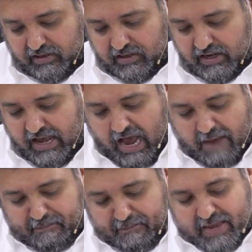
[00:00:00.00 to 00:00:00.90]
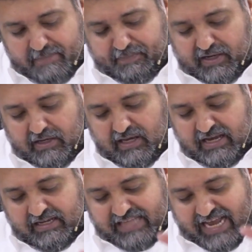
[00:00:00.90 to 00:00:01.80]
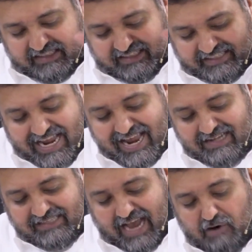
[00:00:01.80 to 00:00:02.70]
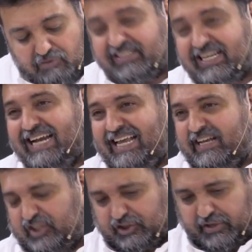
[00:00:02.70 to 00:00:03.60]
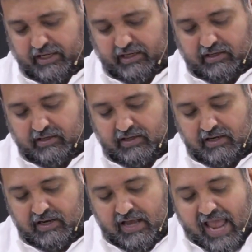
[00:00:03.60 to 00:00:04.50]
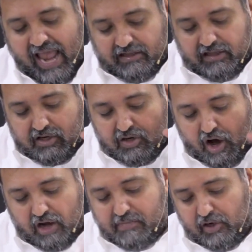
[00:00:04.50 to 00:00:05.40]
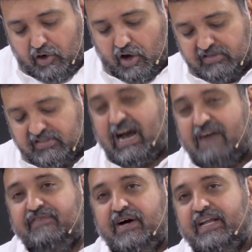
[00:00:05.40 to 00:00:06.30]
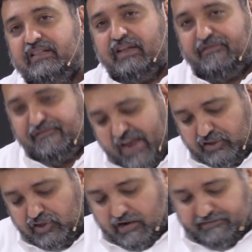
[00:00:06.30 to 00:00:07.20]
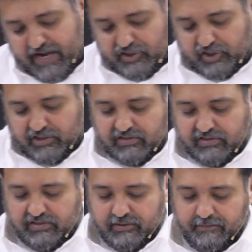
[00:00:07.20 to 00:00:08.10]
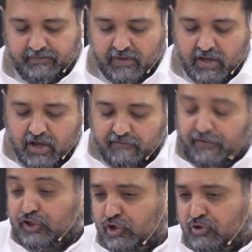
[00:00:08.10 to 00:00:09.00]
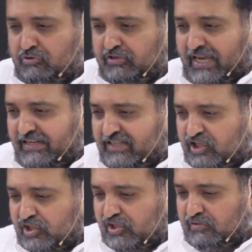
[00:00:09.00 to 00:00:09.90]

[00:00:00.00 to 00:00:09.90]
A people that stands outside history and the normal laws governing the fate of nations. For Jews, it is a source